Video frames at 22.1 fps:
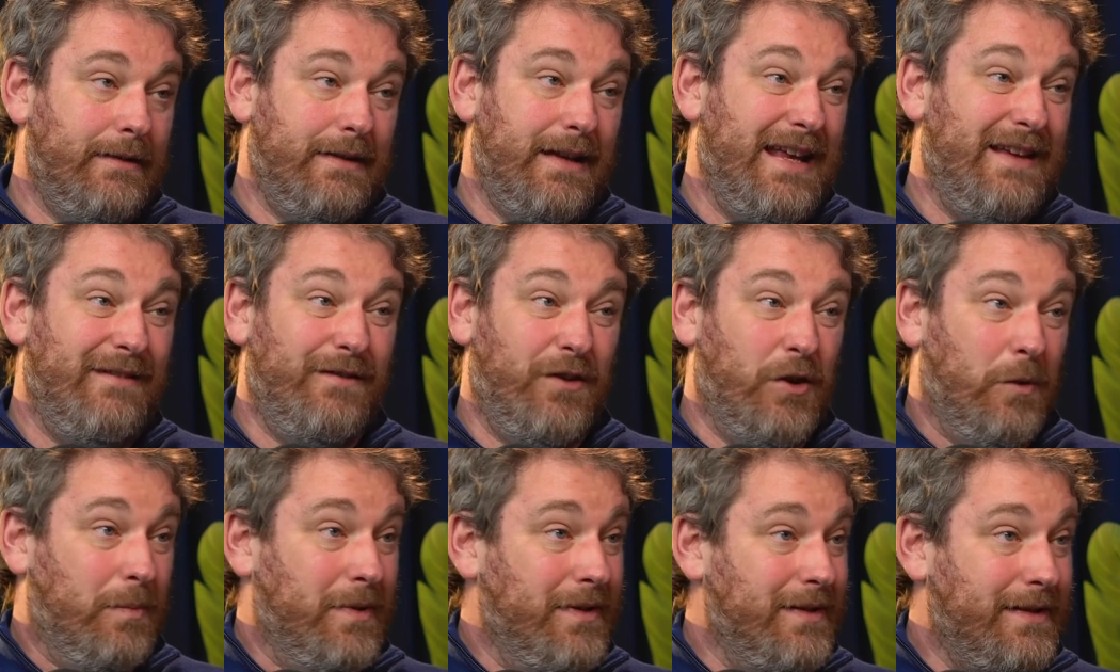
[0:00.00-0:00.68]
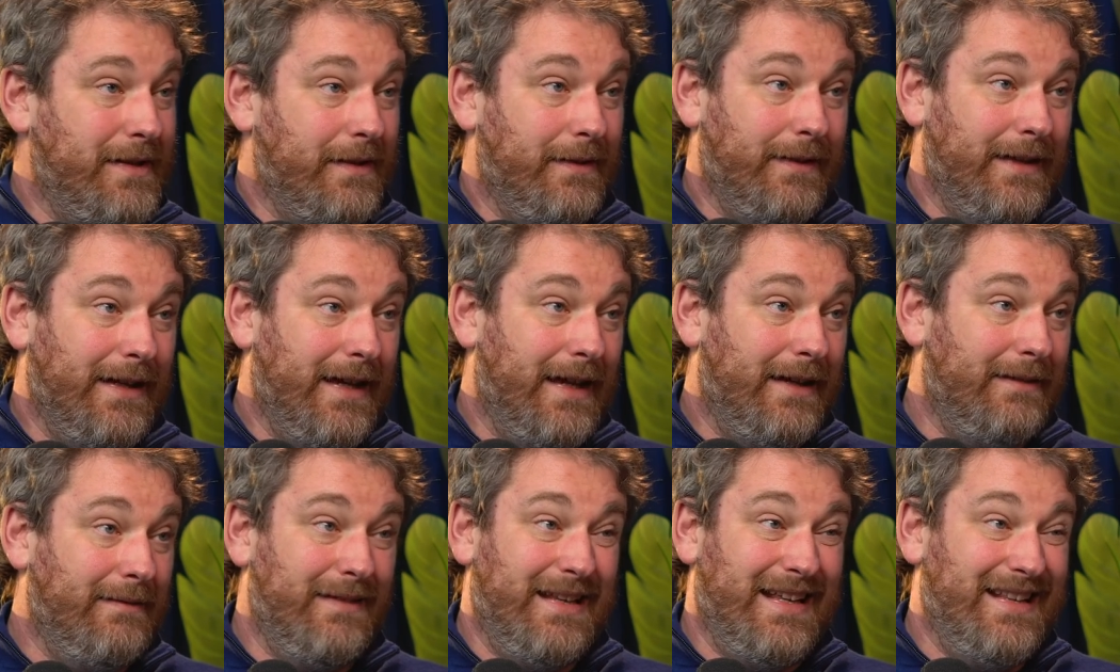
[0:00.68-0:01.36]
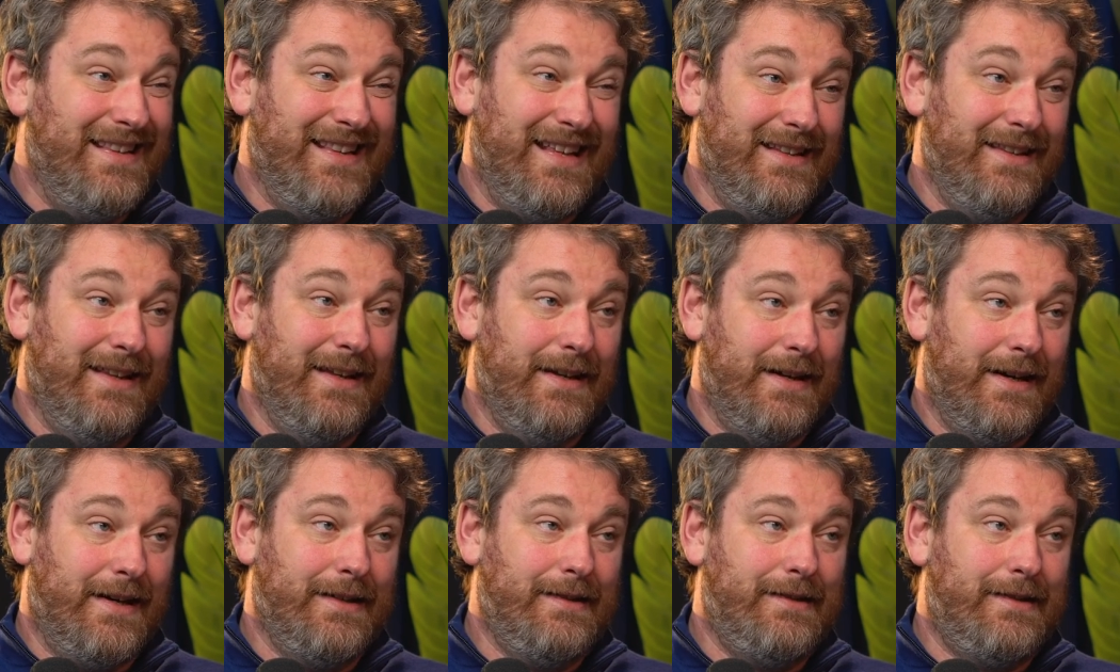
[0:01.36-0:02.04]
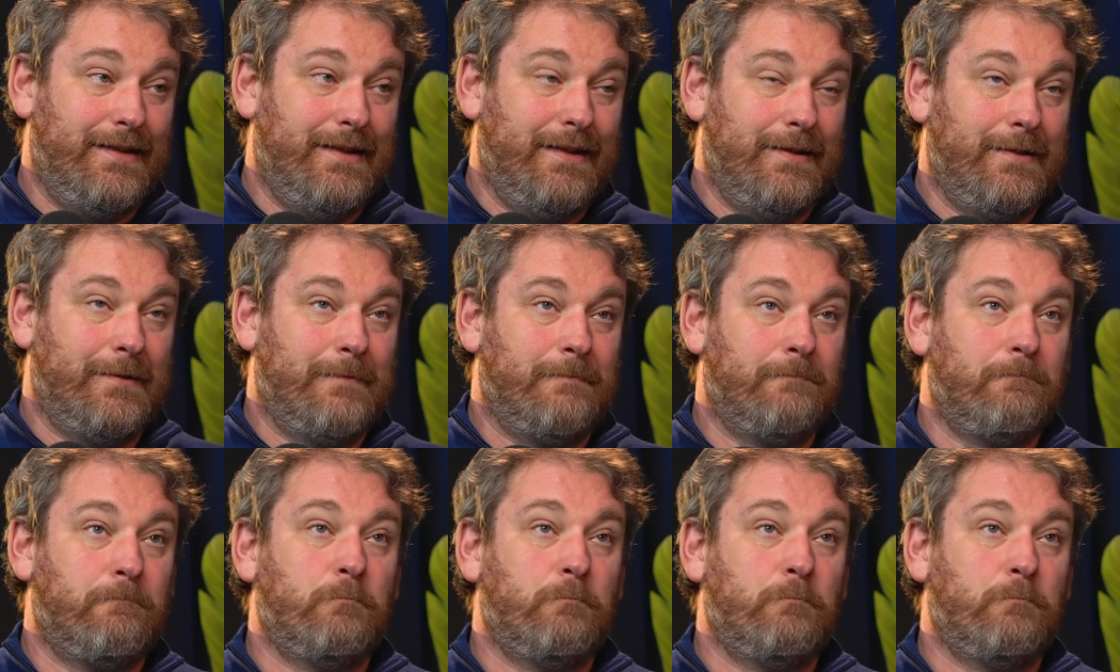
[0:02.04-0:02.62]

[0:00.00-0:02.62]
even up until the 90s.